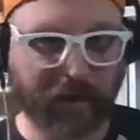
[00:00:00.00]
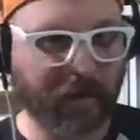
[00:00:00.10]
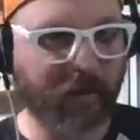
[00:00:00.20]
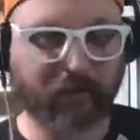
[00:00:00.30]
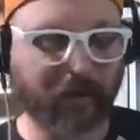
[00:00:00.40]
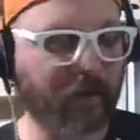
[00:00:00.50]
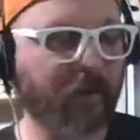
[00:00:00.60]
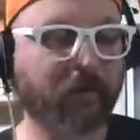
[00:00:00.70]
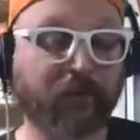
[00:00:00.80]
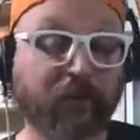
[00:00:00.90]
It is it
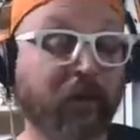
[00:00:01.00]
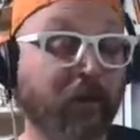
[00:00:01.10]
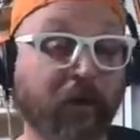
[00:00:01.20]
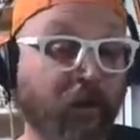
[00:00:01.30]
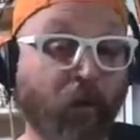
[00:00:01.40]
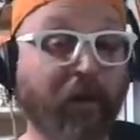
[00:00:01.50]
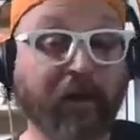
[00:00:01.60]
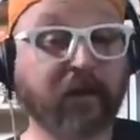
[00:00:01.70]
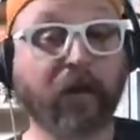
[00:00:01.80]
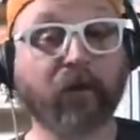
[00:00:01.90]
is great
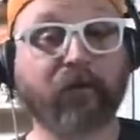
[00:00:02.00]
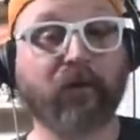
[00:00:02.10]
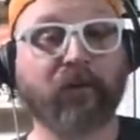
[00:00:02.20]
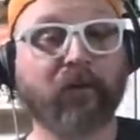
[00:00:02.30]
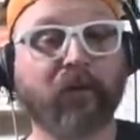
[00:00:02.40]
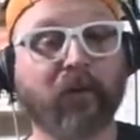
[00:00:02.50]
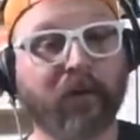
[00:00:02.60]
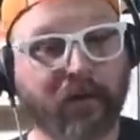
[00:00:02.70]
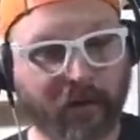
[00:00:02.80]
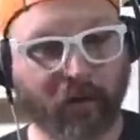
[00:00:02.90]
in year two,
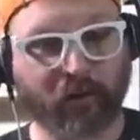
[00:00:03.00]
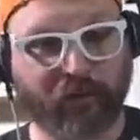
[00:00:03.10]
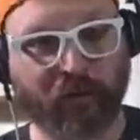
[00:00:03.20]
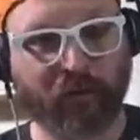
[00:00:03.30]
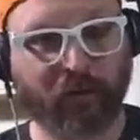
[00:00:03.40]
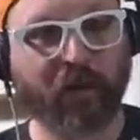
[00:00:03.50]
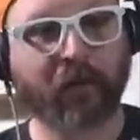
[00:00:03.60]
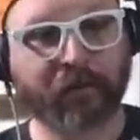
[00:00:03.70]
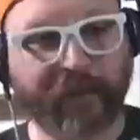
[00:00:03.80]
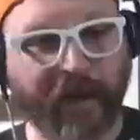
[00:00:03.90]
year two.
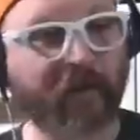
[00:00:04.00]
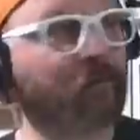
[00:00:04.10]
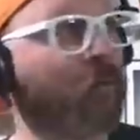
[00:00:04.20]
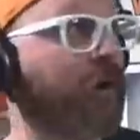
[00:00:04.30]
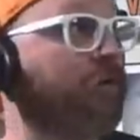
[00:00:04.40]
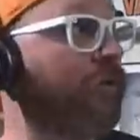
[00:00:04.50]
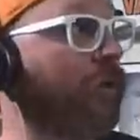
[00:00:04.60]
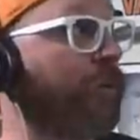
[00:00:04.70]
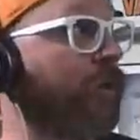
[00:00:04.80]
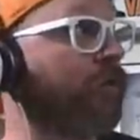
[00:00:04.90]
That is what is
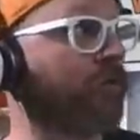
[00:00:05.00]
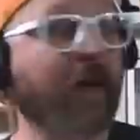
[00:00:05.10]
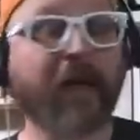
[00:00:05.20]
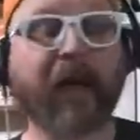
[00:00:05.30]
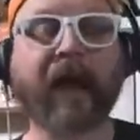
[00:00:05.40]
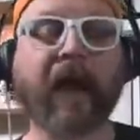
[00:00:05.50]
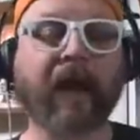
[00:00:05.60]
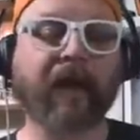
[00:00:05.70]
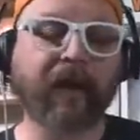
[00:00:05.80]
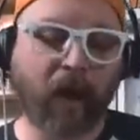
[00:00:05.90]
so impressive. And,
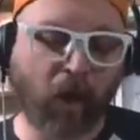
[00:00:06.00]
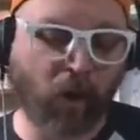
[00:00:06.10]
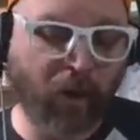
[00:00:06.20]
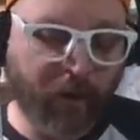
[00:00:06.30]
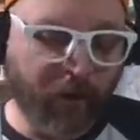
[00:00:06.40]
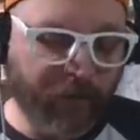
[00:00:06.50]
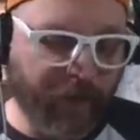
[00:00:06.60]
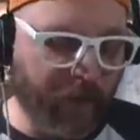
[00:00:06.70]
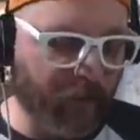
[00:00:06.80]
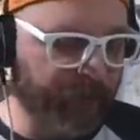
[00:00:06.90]
and I know
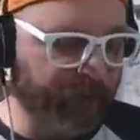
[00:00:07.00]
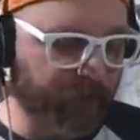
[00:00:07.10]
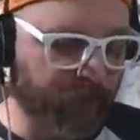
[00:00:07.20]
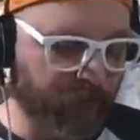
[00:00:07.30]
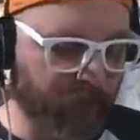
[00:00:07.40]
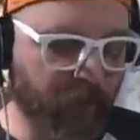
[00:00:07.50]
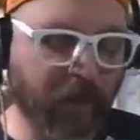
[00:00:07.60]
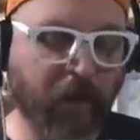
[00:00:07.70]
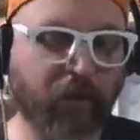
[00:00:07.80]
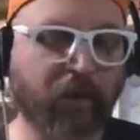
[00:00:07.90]
that
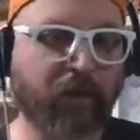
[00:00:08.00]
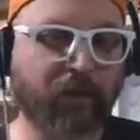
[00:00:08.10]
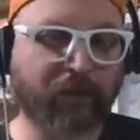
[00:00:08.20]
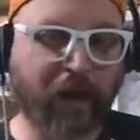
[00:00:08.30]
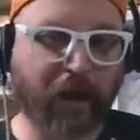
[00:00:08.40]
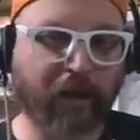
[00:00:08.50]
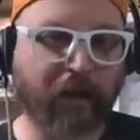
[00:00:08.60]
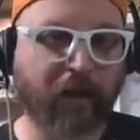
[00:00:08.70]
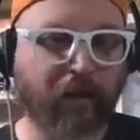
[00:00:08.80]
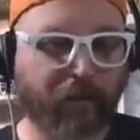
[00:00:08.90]
you know you've got
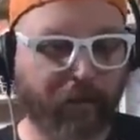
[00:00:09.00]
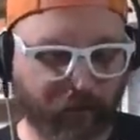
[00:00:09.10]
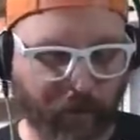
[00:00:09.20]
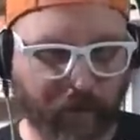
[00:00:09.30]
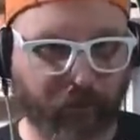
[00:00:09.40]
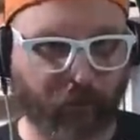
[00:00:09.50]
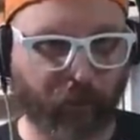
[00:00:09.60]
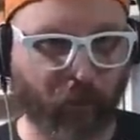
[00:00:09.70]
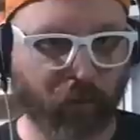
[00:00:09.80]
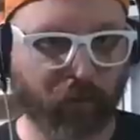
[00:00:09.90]
the transfer
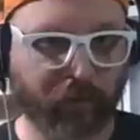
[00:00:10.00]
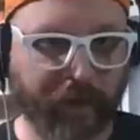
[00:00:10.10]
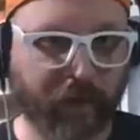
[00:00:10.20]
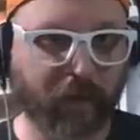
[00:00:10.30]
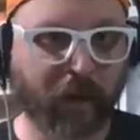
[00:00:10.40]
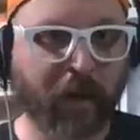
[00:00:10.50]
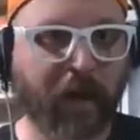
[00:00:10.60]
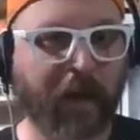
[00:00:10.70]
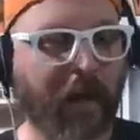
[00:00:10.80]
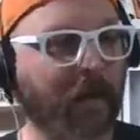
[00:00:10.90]
portal now,
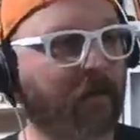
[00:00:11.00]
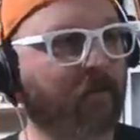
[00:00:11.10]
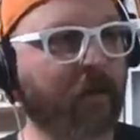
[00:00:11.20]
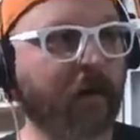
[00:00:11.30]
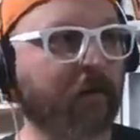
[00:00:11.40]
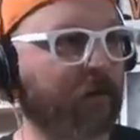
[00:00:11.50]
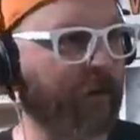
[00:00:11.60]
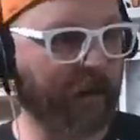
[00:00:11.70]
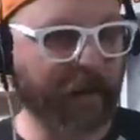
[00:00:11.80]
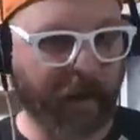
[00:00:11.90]
and, and you've got
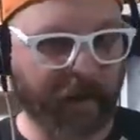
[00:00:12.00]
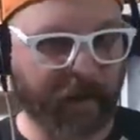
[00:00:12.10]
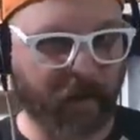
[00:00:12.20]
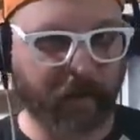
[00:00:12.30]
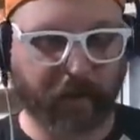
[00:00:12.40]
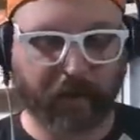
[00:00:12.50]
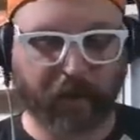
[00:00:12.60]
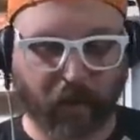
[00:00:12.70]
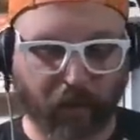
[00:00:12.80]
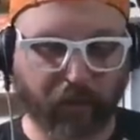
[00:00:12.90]
the NIL and,
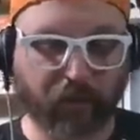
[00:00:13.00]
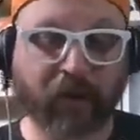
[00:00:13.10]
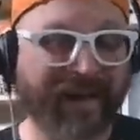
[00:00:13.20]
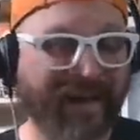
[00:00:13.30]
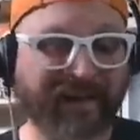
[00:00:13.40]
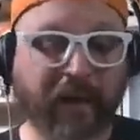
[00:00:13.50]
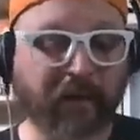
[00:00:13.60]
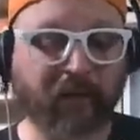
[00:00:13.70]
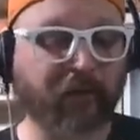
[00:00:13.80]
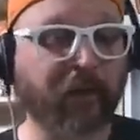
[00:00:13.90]
and all this. And that,
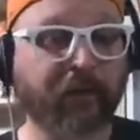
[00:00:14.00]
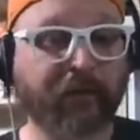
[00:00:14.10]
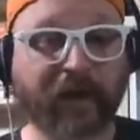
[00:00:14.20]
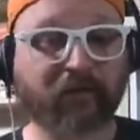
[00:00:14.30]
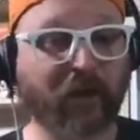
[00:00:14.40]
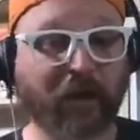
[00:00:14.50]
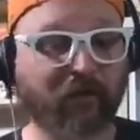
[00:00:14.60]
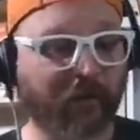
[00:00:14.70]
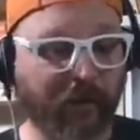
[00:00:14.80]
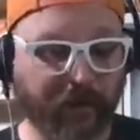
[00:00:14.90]
listen, that's
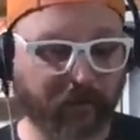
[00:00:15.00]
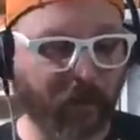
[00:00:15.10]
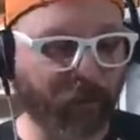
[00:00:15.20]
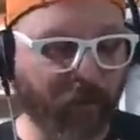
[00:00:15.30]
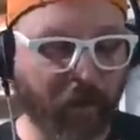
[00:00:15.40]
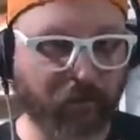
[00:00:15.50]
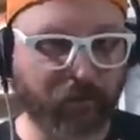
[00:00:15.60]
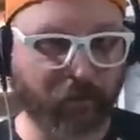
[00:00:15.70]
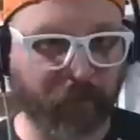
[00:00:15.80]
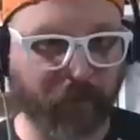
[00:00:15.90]
changed the landscape of college
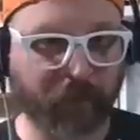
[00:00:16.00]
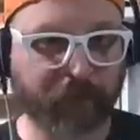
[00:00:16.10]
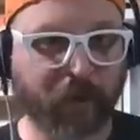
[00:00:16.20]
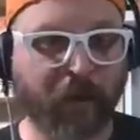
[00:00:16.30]
football.